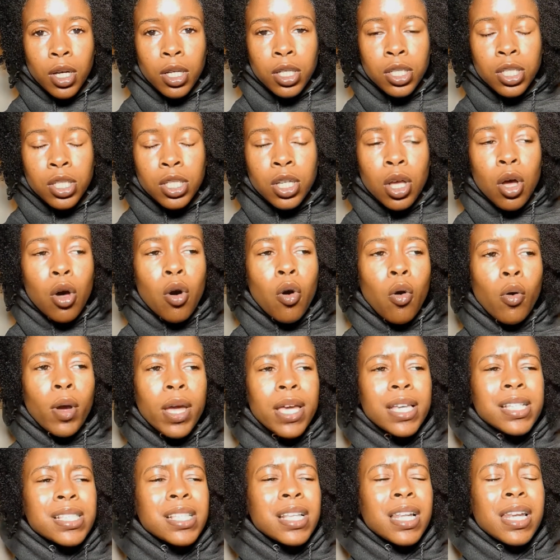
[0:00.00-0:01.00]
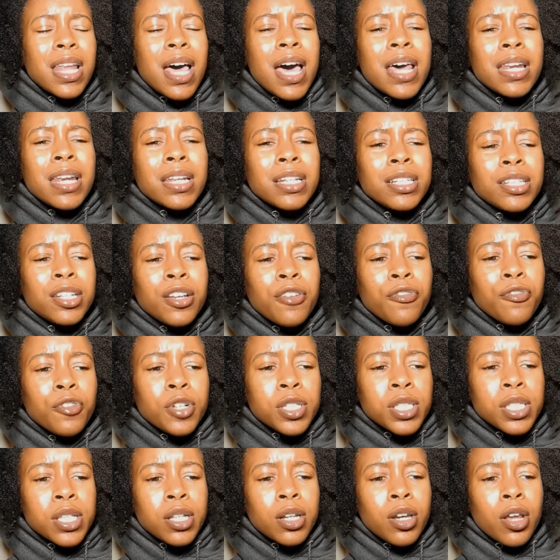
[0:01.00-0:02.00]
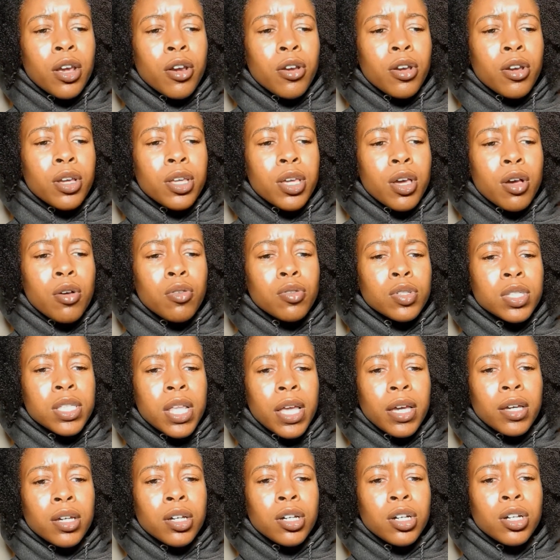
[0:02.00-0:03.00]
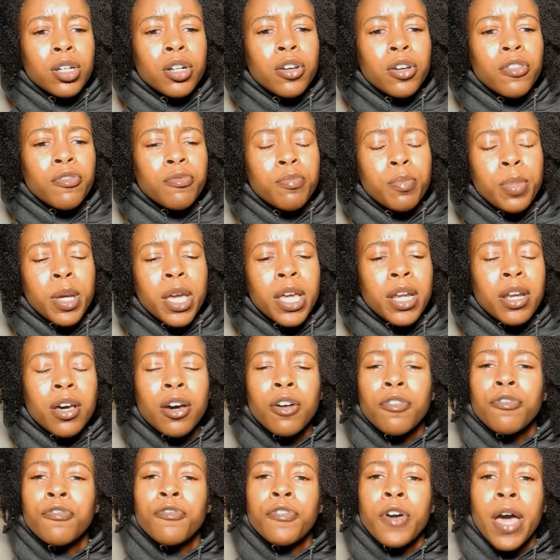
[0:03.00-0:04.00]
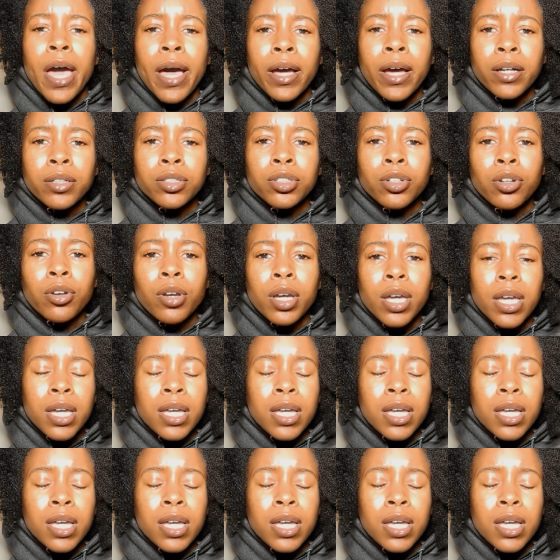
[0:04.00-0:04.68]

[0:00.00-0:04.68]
So it's a lot of different scenarios that could have been a factor